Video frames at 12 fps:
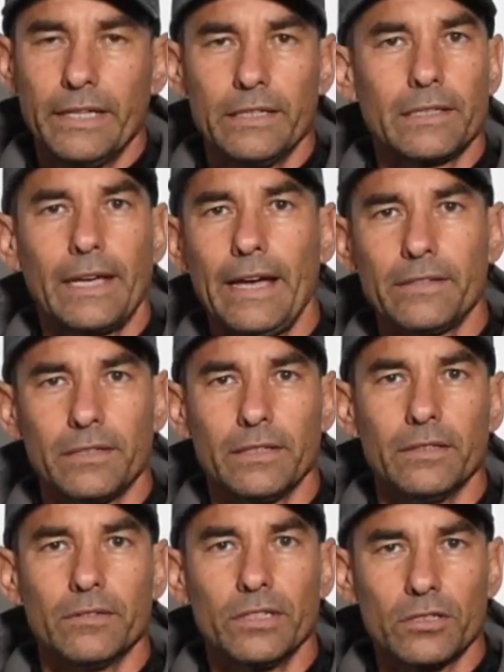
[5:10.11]
and it's
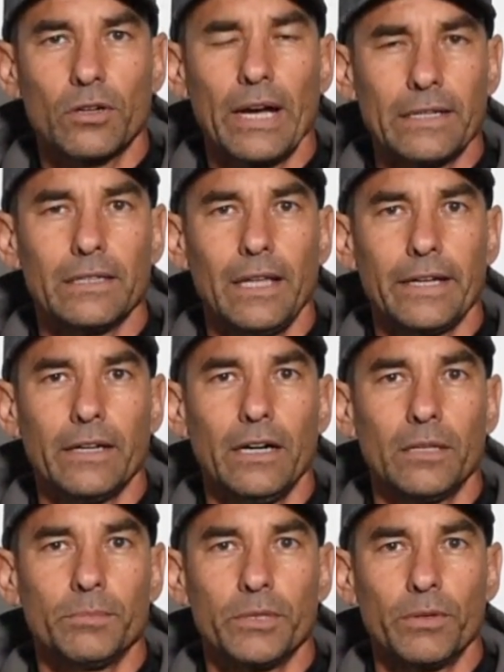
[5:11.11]
casting this kind of light
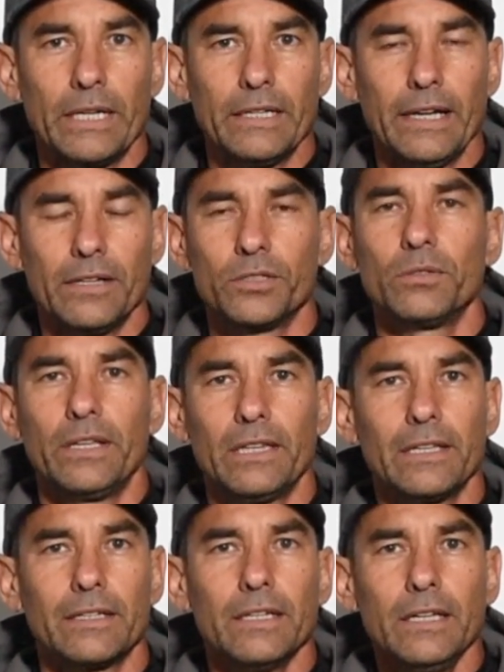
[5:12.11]
on me right now. So I think